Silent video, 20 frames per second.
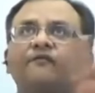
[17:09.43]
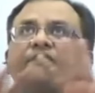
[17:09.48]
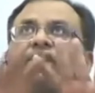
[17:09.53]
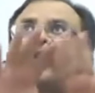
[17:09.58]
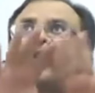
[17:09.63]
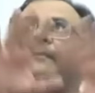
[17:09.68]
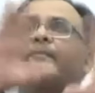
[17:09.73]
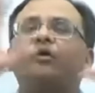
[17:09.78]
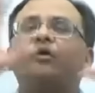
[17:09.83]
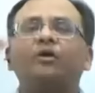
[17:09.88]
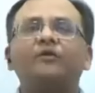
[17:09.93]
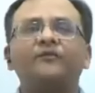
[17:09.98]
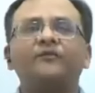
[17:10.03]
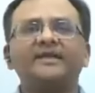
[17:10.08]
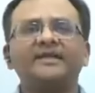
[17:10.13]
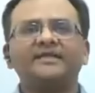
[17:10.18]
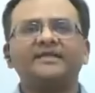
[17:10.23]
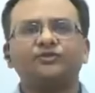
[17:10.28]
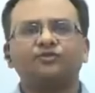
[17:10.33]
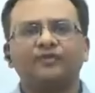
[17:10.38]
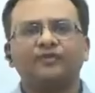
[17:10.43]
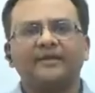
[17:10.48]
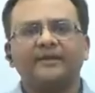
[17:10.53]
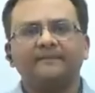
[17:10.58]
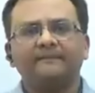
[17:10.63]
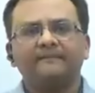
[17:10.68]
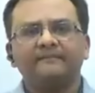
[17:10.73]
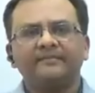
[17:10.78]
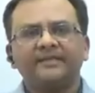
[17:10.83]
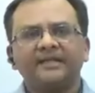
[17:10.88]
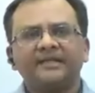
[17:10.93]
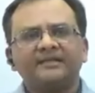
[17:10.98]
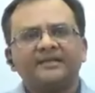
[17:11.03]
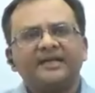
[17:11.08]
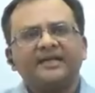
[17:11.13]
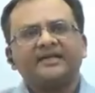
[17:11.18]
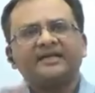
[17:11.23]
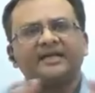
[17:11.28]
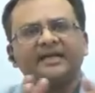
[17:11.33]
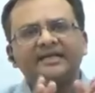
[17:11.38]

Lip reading: web of history that